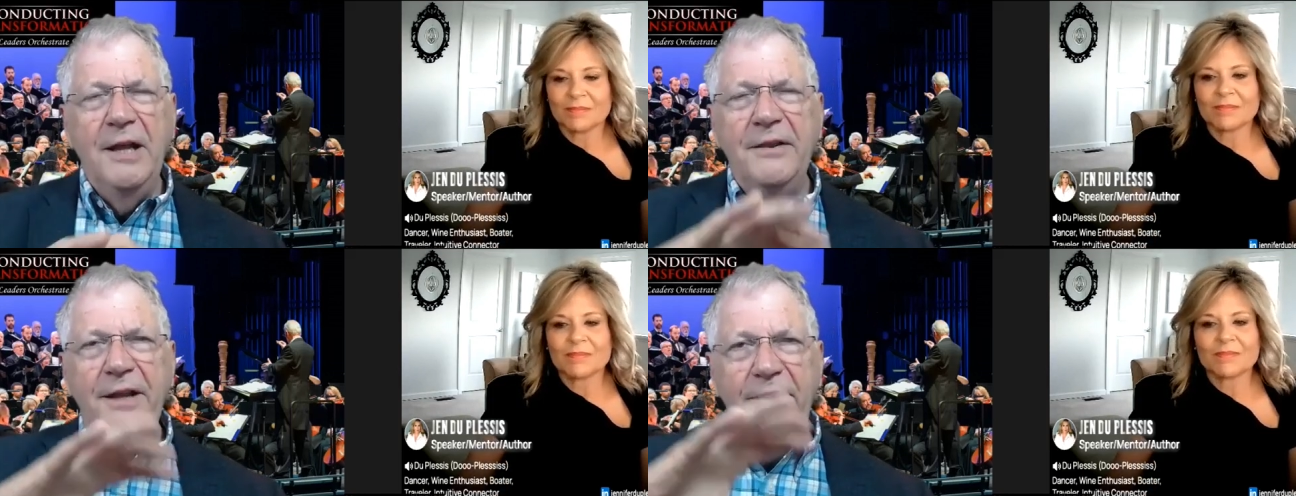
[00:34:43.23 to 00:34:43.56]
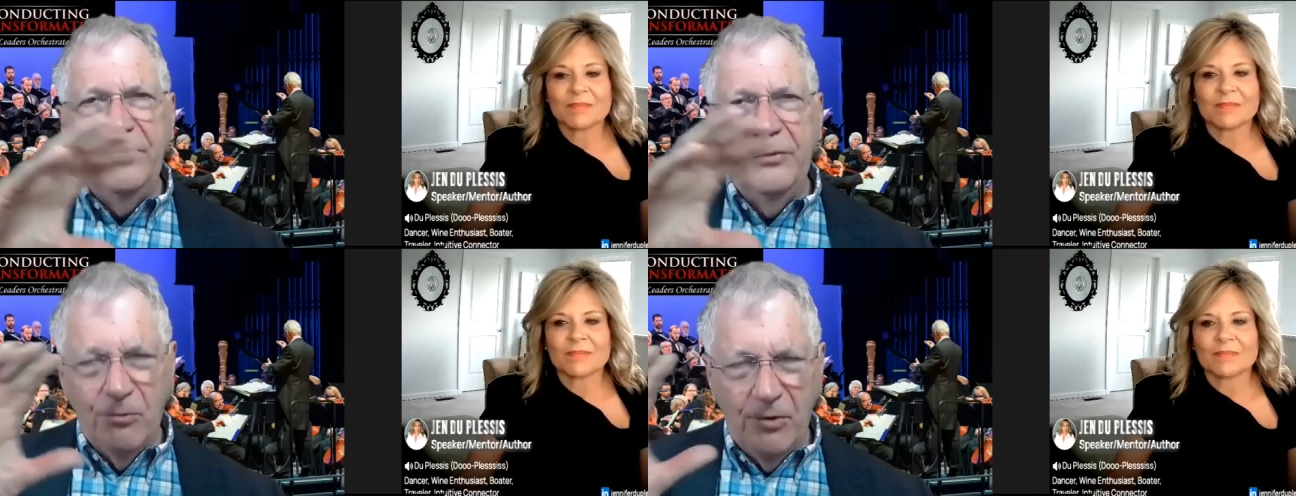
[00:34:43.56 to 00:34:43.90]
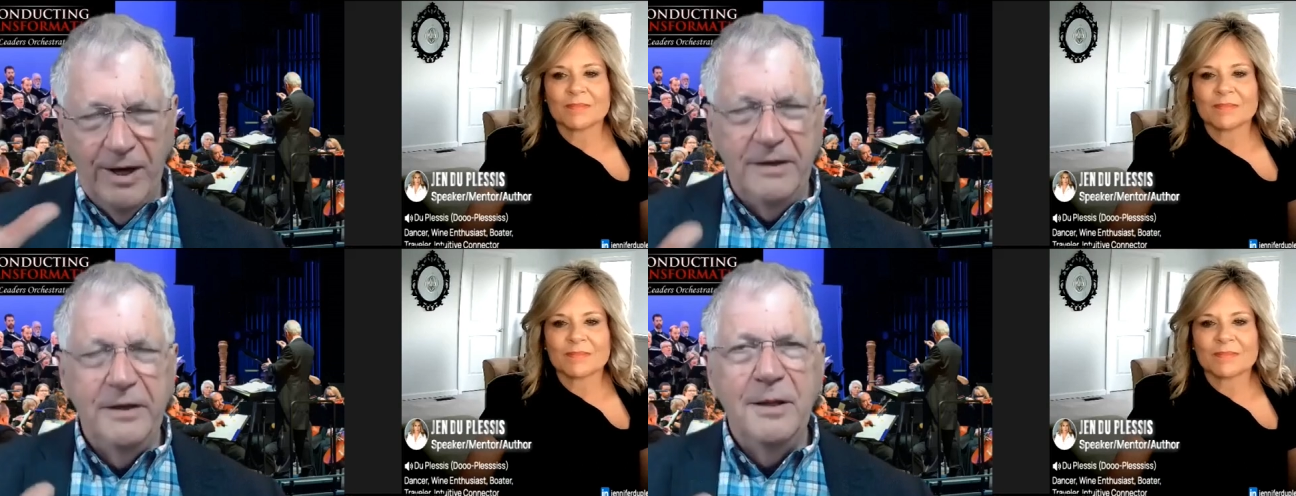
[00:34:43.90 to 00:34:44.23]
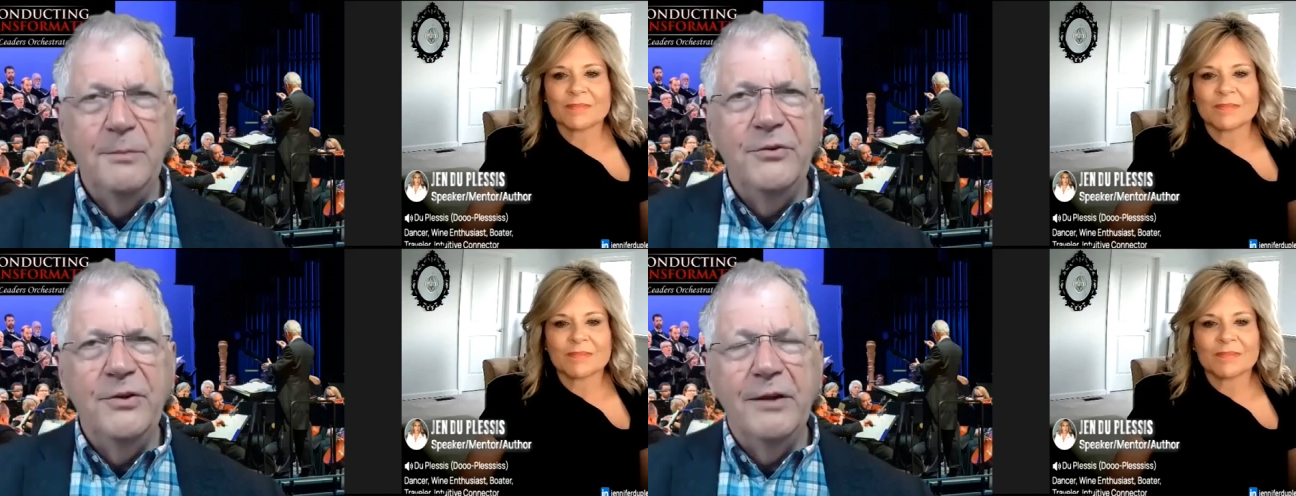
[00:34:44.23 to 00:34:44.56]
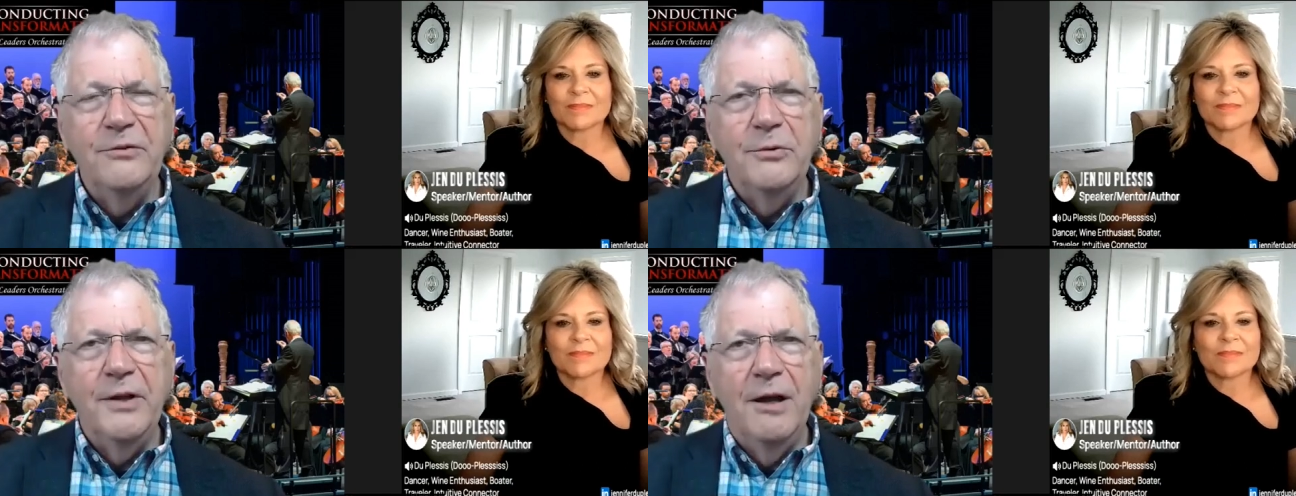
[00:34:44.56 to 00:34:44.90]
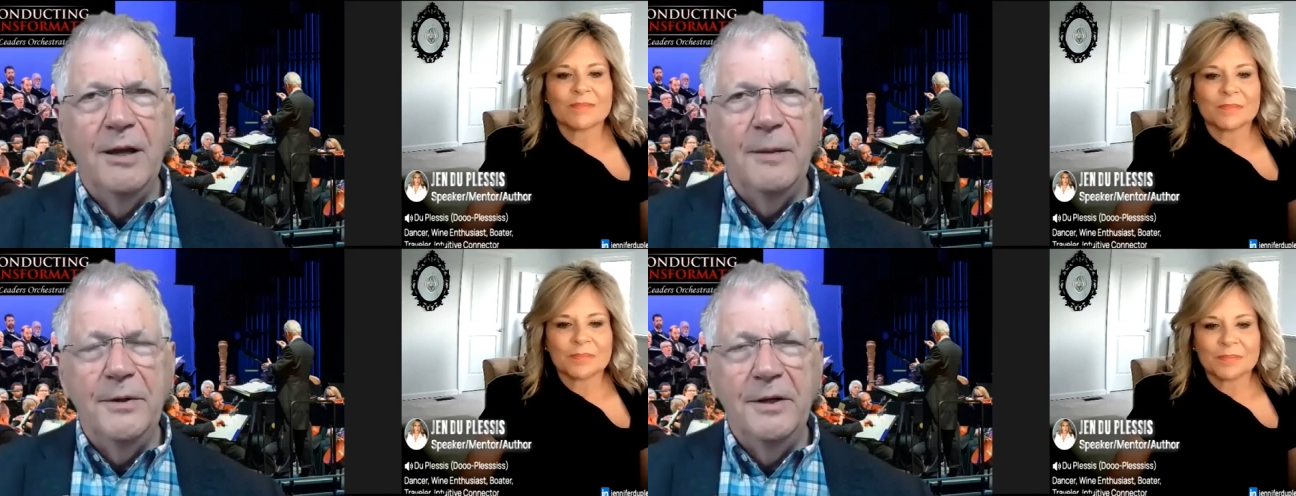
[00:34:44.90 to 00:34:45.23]
Speaker 1: They surrounded themselves with
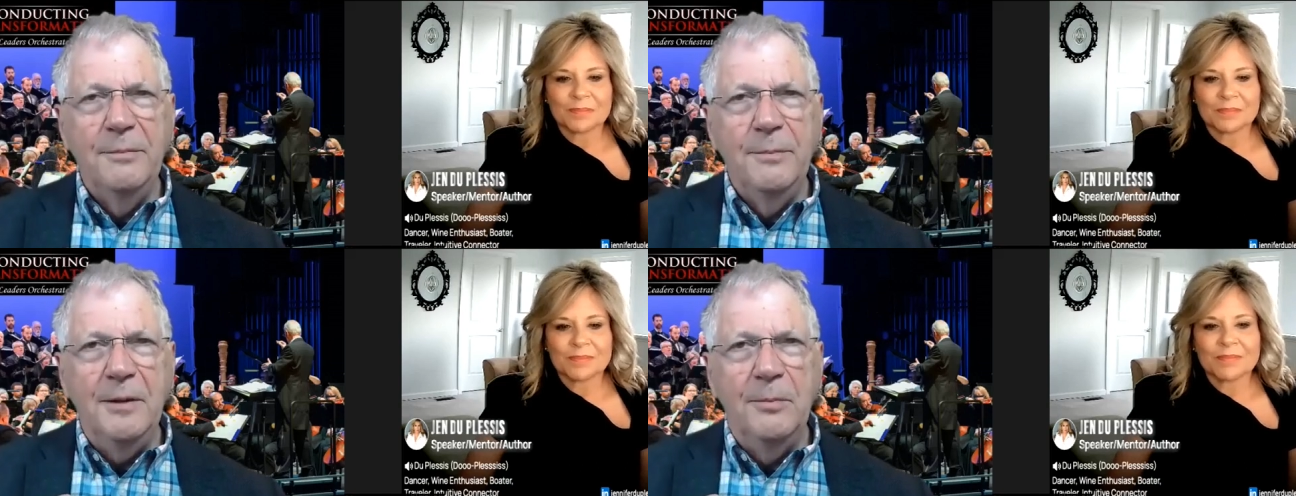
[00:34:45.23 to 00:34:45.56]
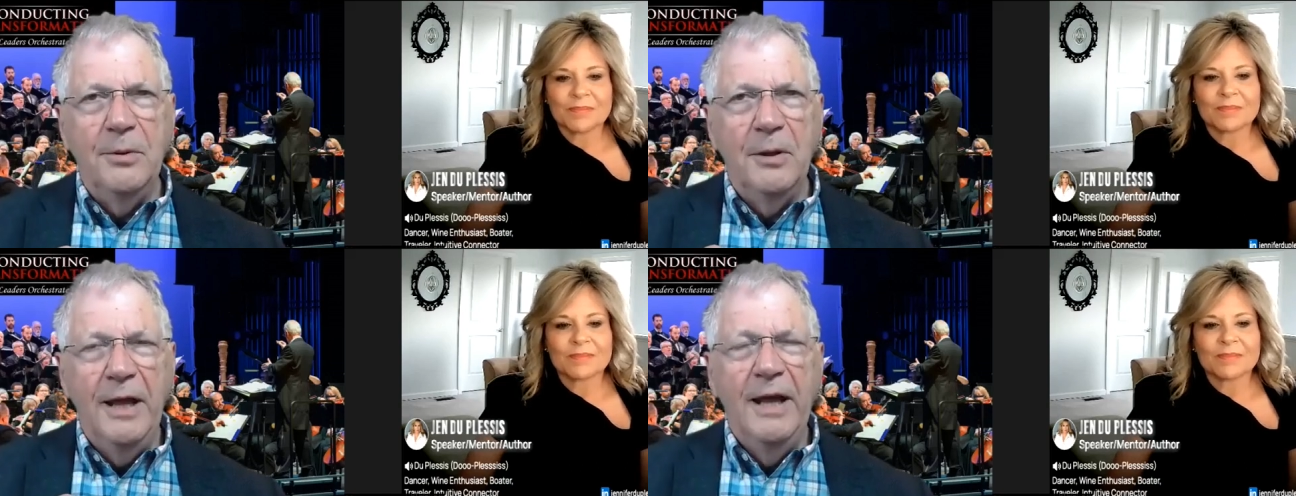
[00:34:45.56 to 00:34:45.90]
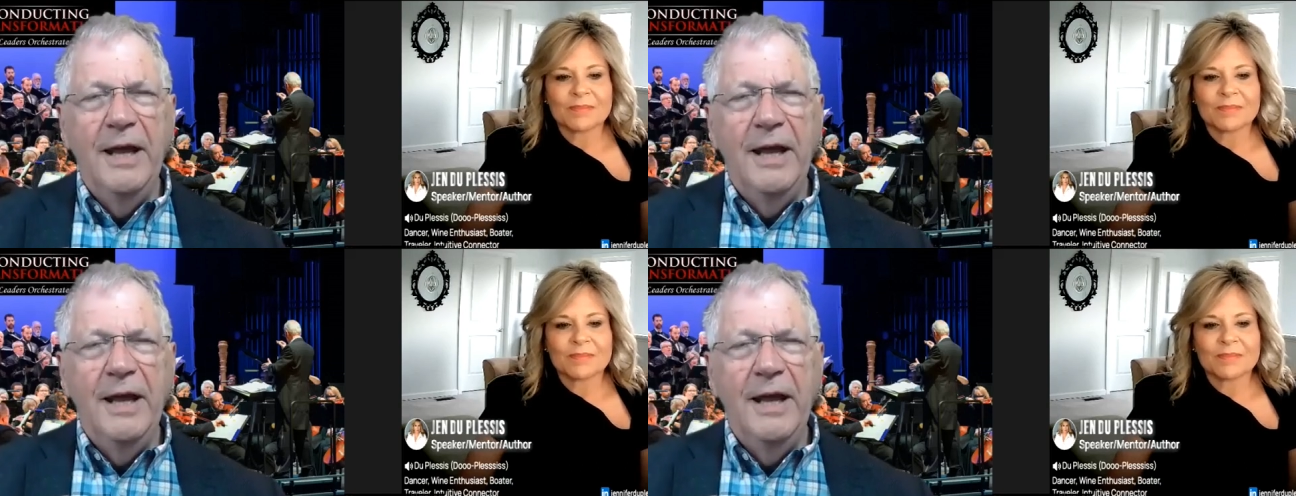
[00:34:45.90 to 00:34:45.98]
competent people